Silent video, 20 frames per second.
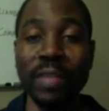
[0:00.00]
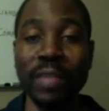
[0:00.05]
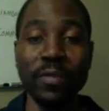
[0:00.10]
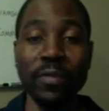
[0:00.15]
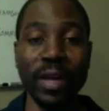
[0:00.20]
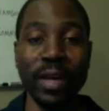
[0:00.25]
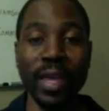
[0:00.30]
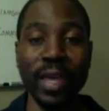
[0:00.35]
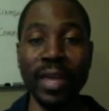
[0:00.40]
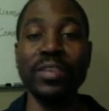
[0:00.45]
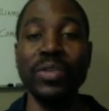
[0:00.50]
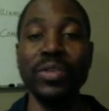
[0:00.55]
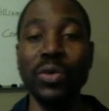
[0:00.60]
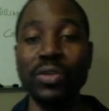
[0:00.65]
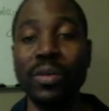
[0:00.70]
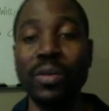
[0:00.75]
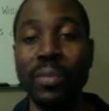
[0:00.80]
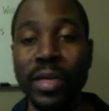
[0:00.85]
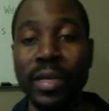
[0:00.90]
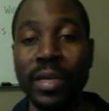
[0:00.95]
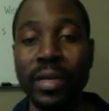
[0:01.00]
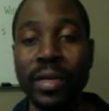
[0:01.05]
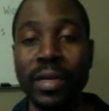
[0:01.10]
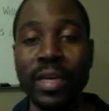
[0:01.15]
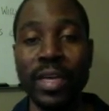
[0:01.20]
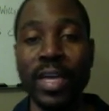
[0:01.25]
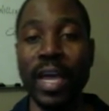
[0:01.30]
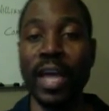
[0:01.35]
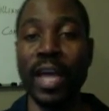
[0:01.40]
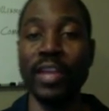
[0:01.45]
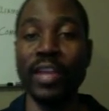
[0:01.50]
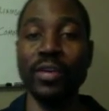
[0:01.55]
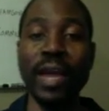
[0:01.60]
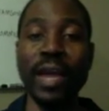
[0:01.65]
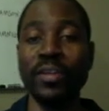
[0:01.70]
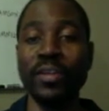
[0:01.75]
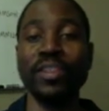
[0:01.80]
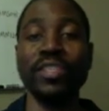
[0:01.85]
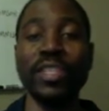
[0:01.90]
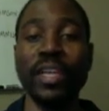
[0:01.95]
If you're on any social media
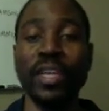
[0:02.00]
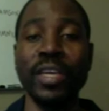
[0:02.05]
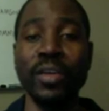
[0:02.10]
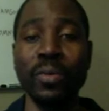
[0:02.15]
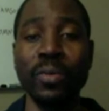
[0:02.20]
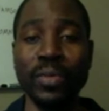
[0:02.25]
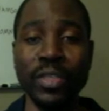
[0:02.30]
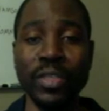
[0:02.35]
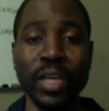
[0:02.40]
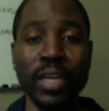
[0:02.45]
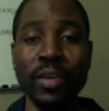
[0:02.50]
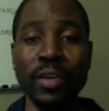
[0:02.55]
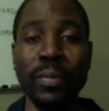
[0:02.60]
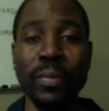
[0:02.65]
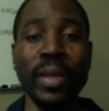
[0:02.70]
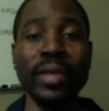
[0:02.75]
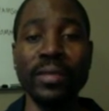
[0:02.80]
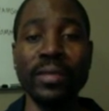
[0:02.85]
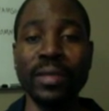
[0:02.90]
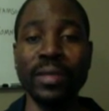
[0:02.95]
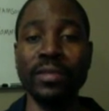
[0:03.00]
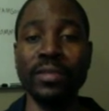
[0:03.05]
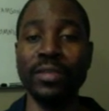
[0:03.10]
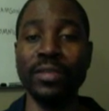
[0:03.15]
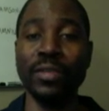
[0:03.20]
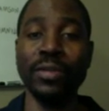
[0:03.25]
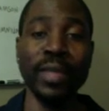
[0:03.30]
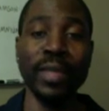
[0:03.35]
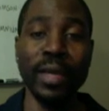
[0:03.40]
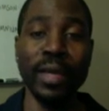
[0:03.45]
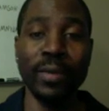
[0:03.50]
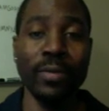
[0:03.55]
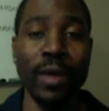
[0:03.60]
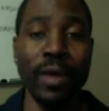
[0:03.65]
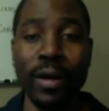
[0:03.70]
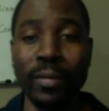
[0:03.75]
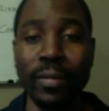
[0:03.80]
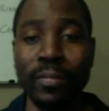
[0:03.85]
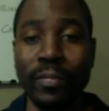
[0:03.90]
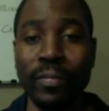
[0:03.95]
and you have not share your business, you're
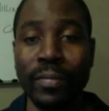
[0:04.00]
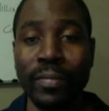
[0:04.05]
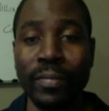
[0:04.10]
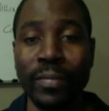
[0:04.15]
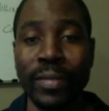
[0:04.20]
dead wrong.